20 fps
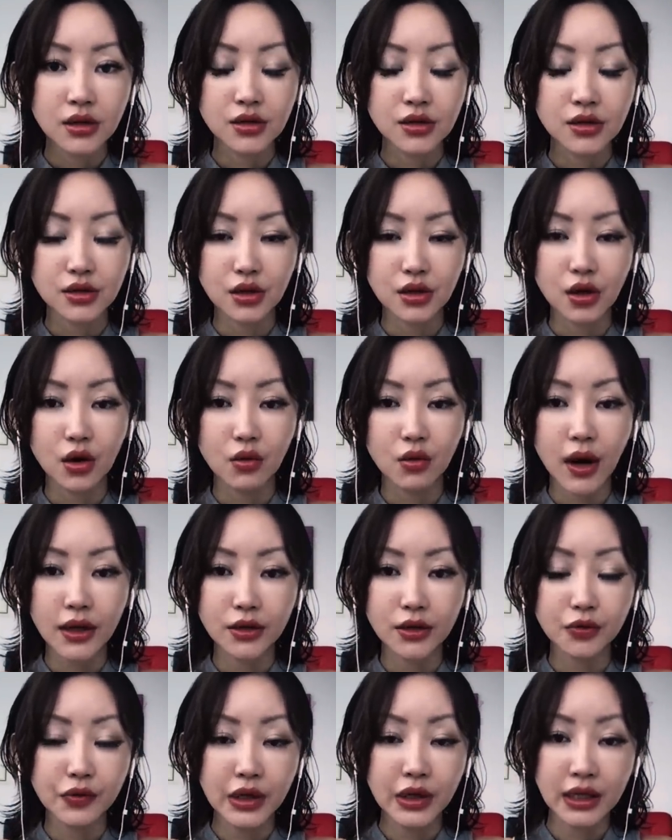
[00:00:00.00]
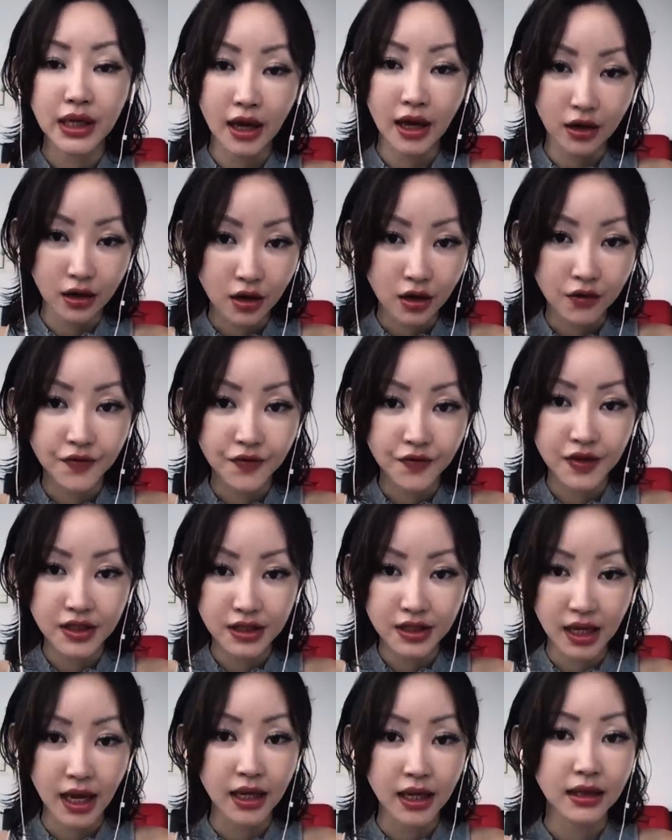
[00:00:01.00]
so why don't we
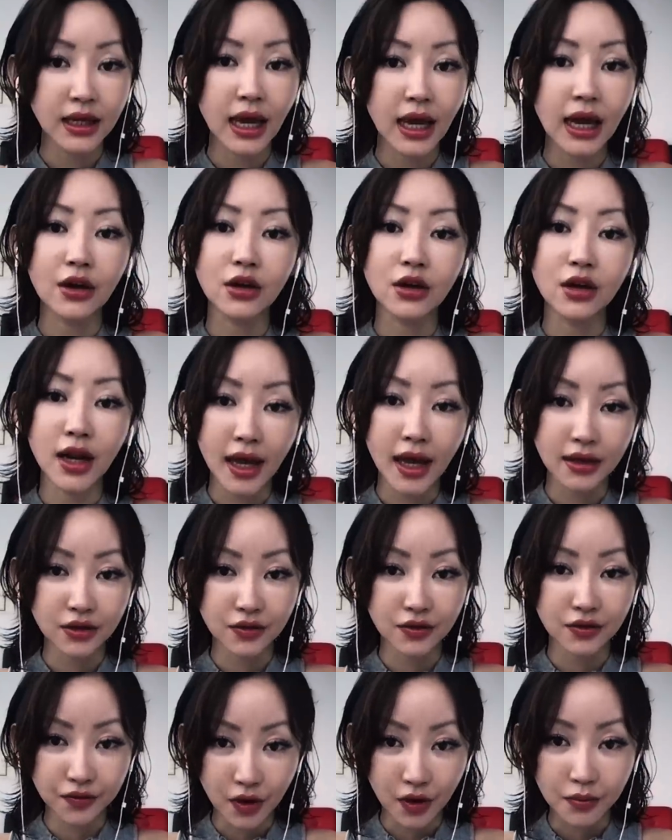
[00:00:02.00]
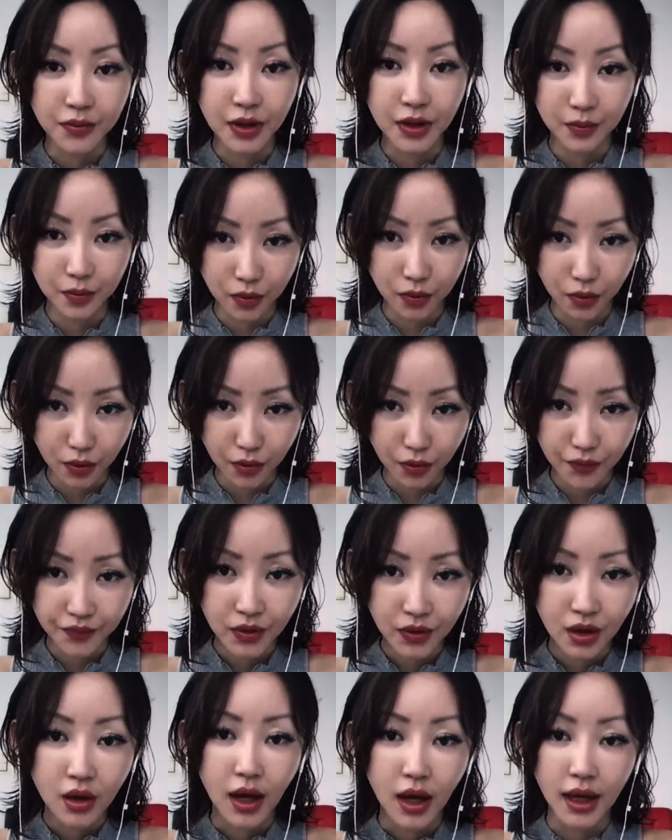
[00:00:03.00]
confiscate entire land from people,
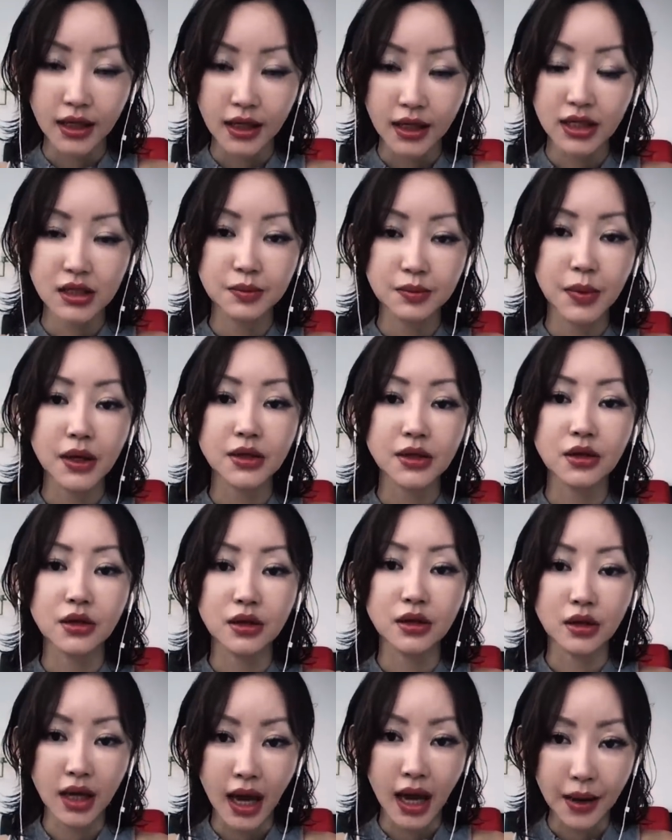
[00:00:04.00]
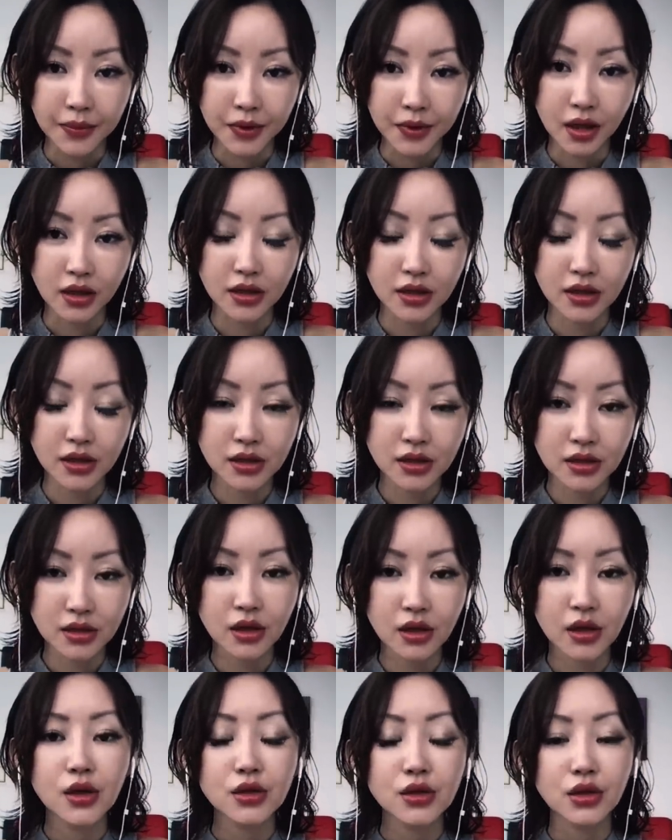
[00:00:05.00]
and especially the capitalists?"
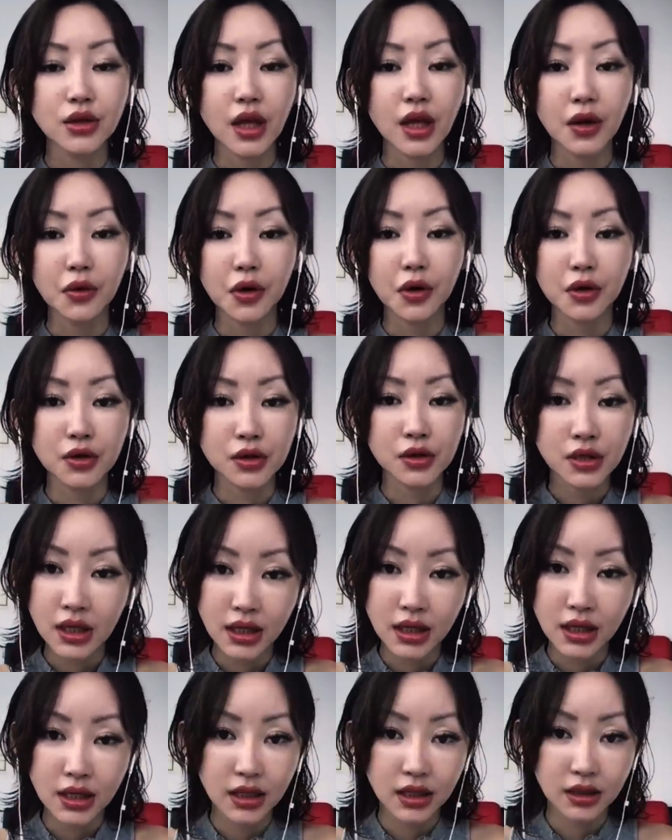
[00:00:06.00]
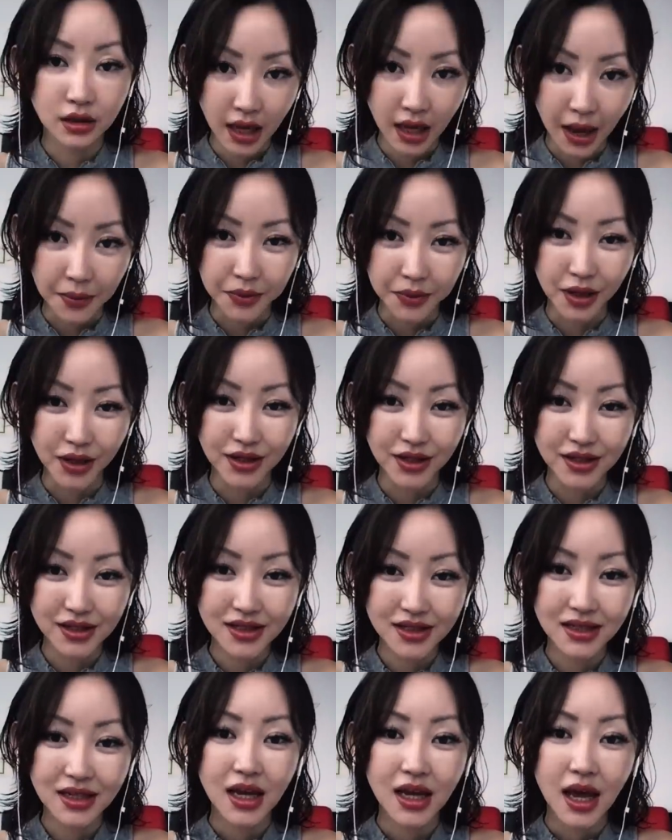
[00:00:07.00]
So they were killing the
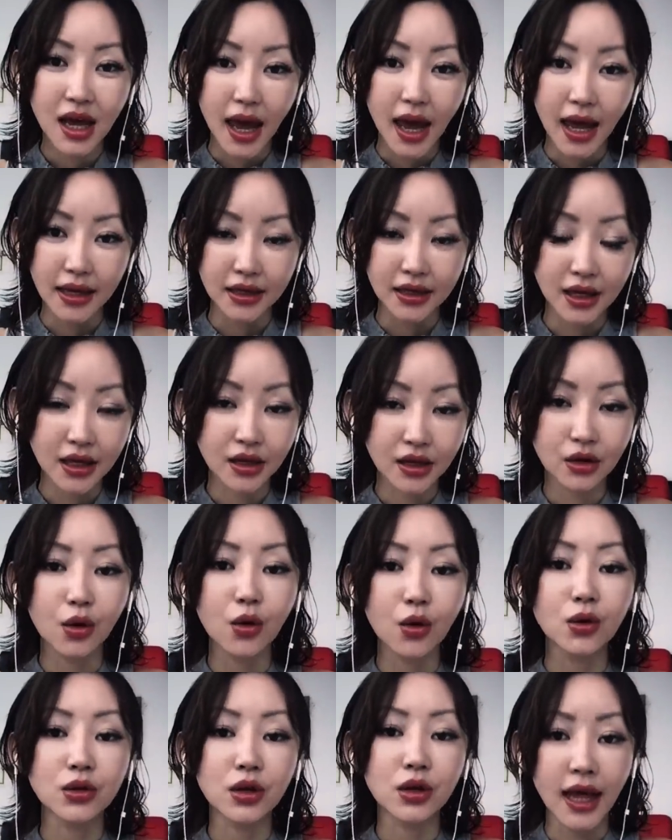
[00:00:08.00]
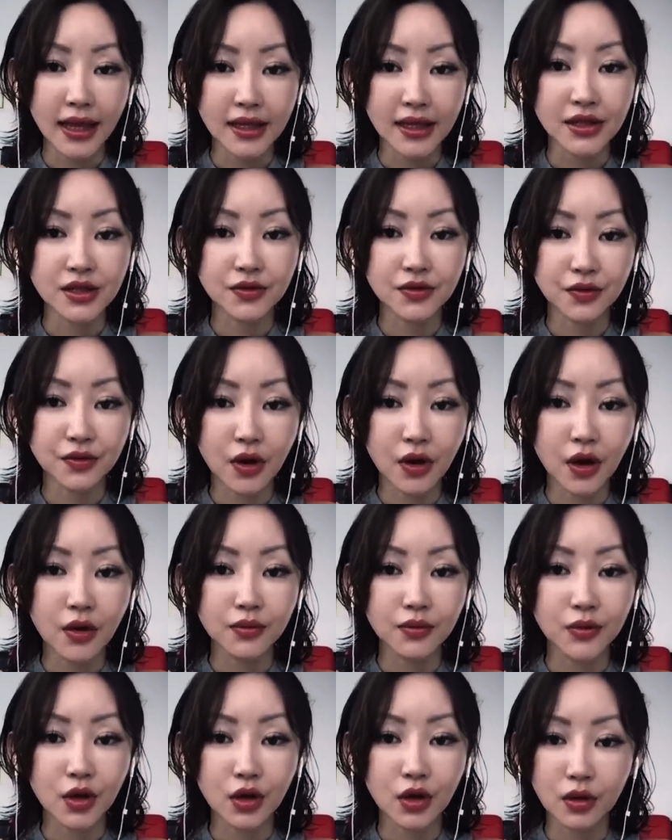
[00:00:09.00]
capitalists and getting all the lands from
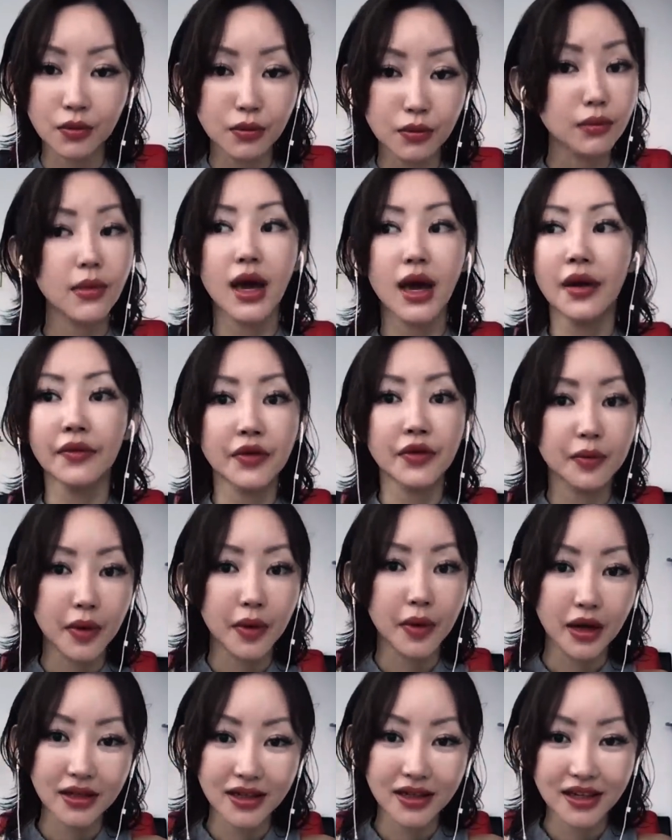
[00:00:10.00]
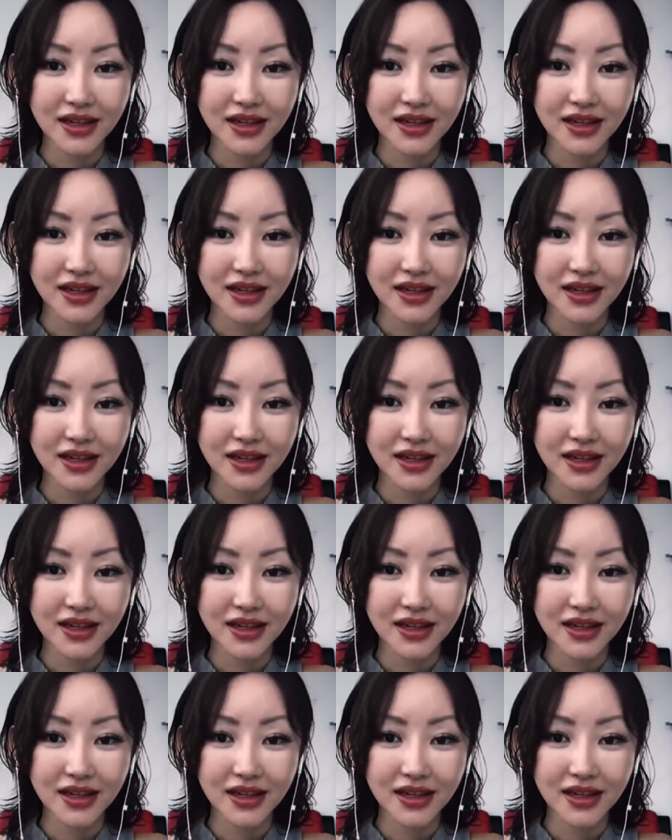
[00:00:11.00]
the everybody